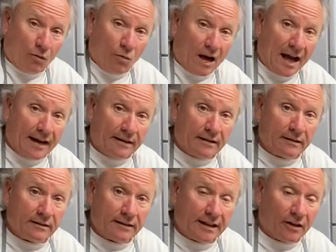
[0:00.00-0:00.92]

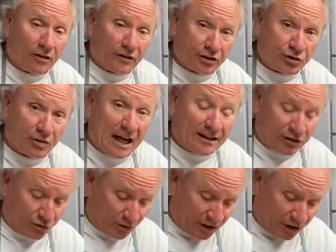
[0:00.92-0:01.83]
wet, you know, the
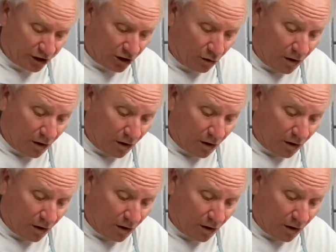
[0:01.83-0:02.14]
scratches really show